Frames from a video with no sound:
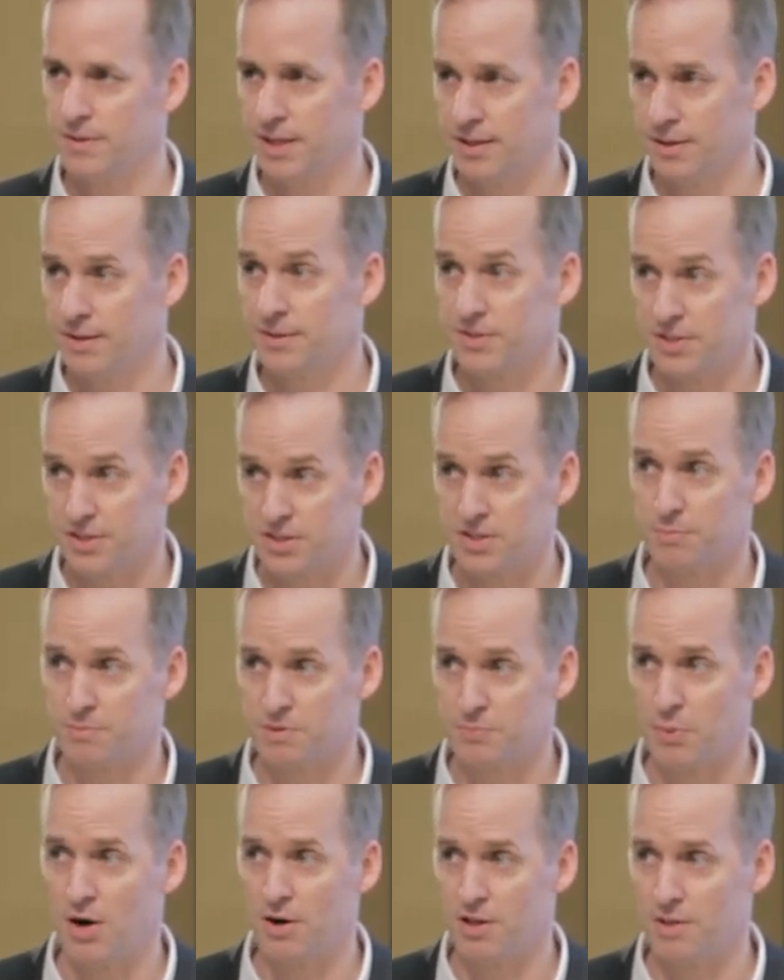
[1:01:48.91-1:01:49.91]
and the system's
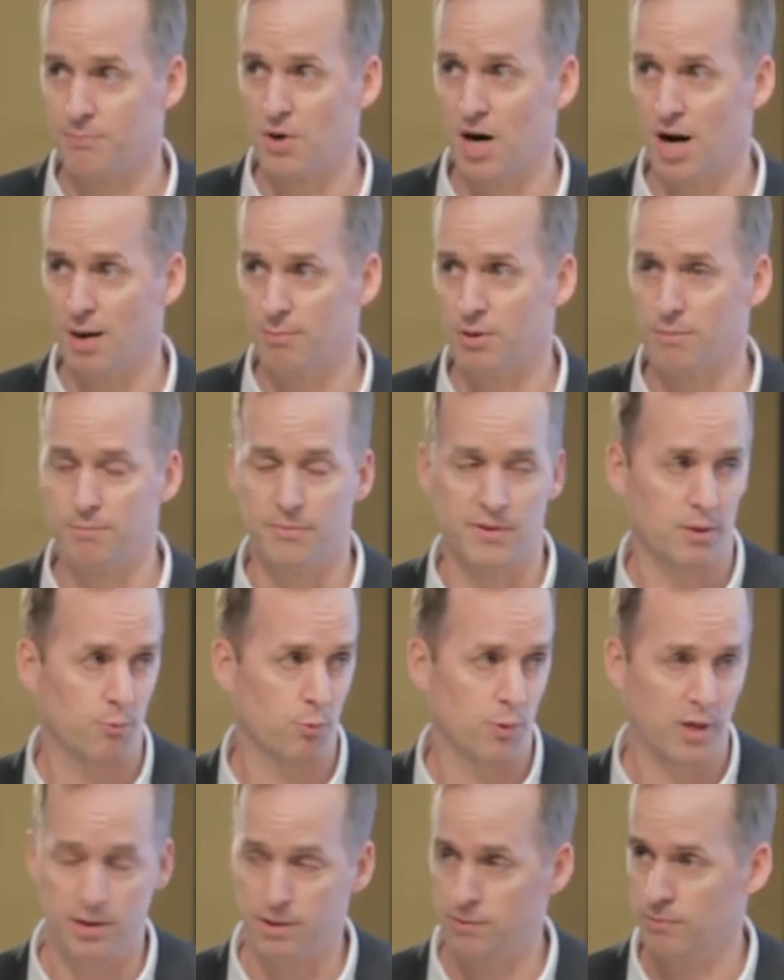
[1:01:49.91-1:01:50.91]
part of the problem, then
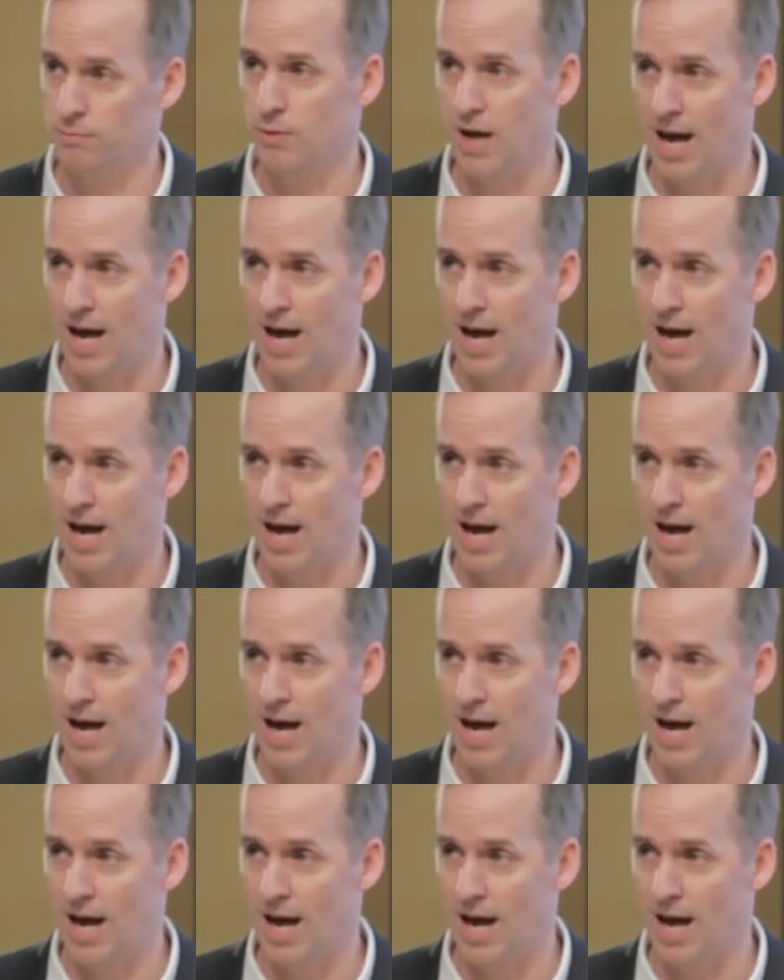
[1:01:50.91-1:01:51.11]
we